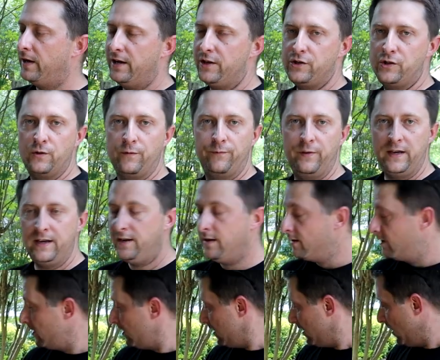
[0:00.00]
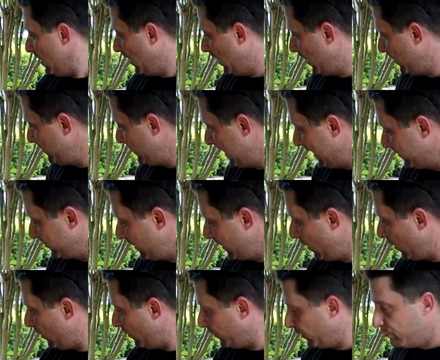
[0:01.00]
of SUV, as
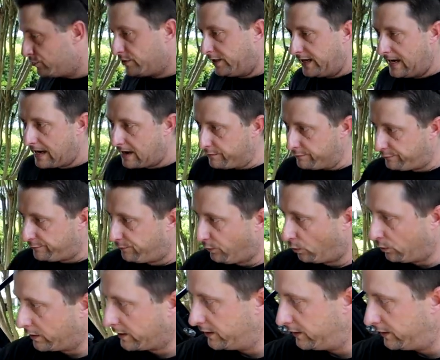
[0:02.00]
they all usually have four